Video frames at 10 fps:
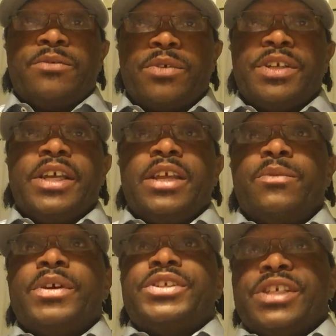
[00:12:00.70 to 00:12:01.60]
we're
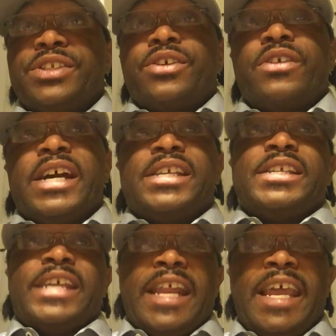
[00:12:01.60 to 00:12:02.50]
dealing with just a
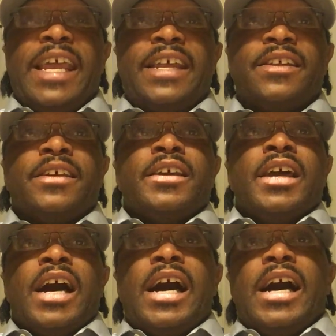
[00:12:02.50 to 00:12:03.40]
crisis at hand
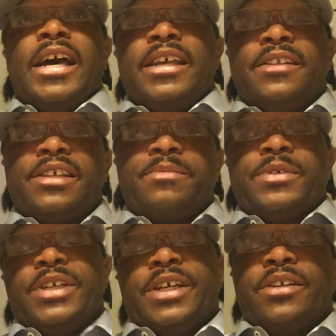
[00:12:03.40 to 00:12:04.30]
in this
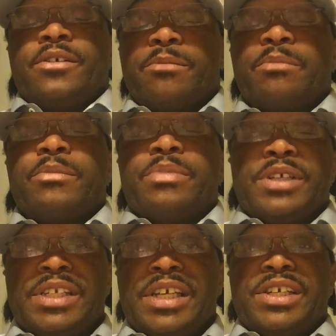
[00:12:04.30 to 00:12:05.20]
particular
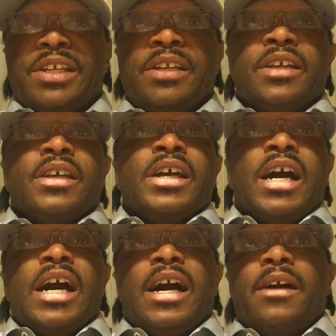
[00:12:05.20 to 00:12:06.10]
position.
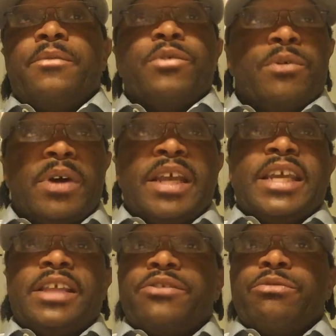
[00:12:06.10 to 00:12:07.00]
We want to
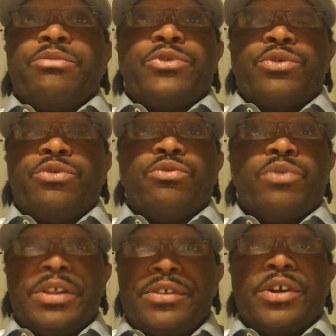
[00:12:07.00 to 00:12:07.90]
get them through
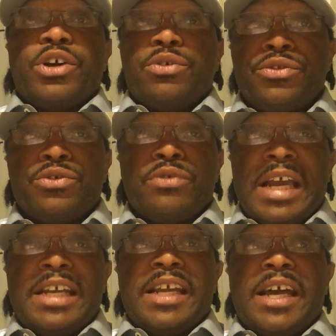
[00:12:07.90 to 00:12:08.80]
what they're going through
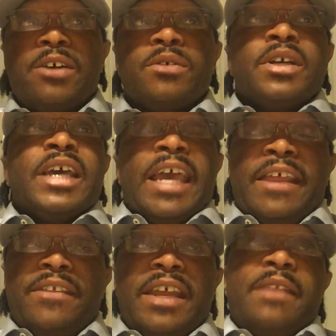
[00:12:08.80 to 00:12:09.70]
right now,
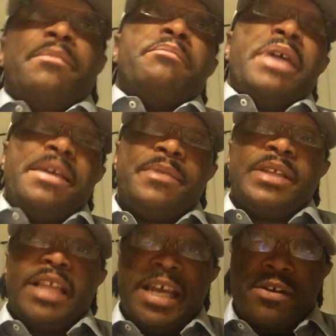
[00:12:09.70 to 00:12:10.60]
and then
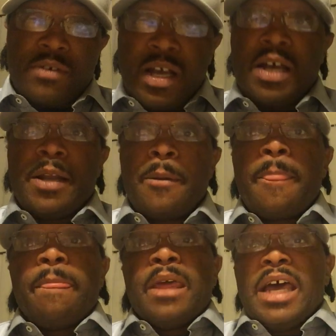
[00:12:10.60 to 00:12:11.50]
maybe later on
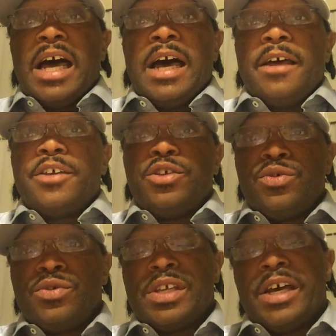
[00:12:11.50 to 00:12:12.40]

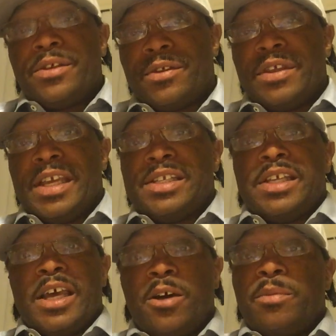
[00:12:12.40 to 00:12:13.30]
use other things
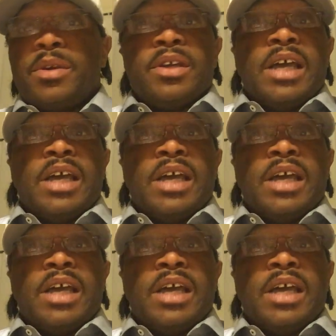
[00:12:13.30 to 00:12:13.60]
to help